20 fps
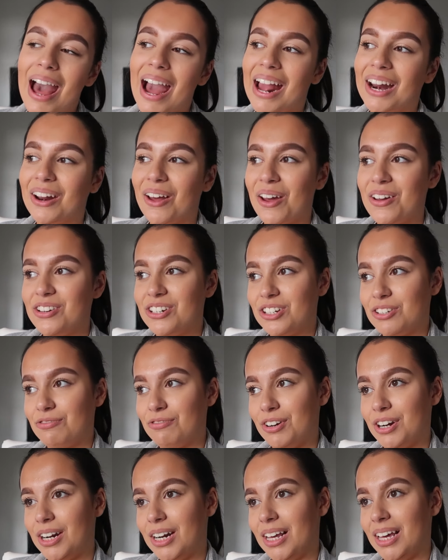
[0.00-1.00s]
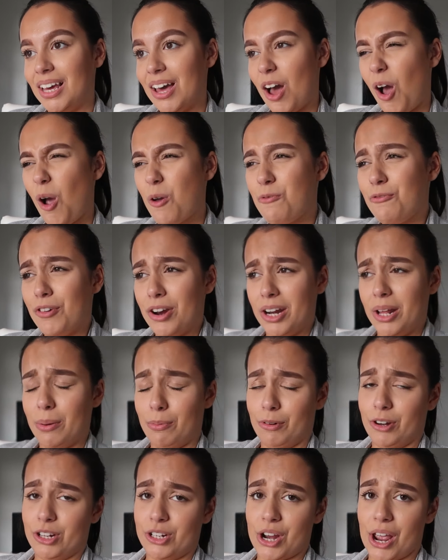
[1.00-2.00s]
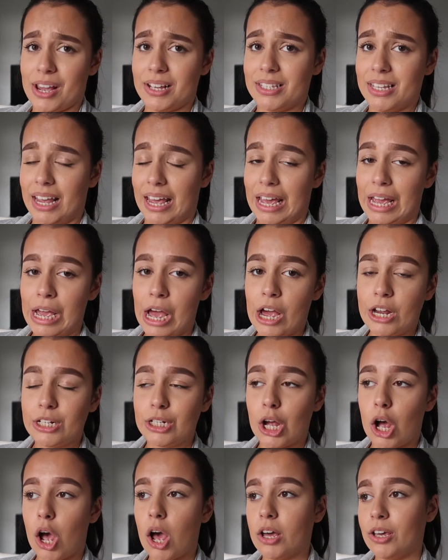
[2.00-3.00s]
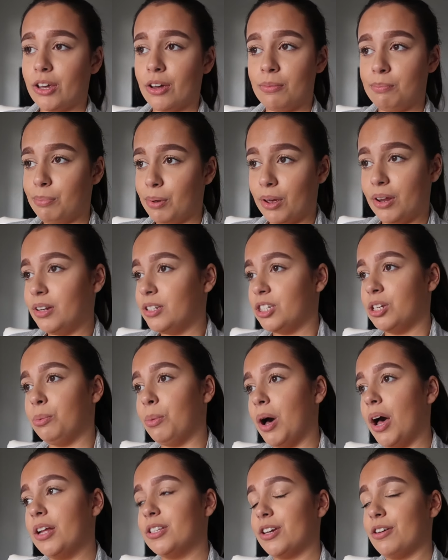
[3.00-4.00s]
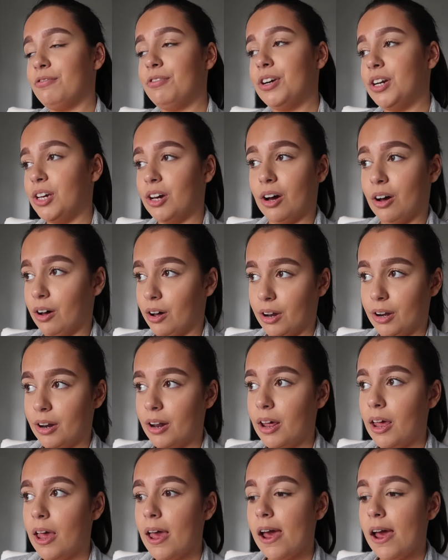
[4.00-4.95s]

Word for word: And I just really, I really appreciate it. I, I couldn't put into words. I really can't.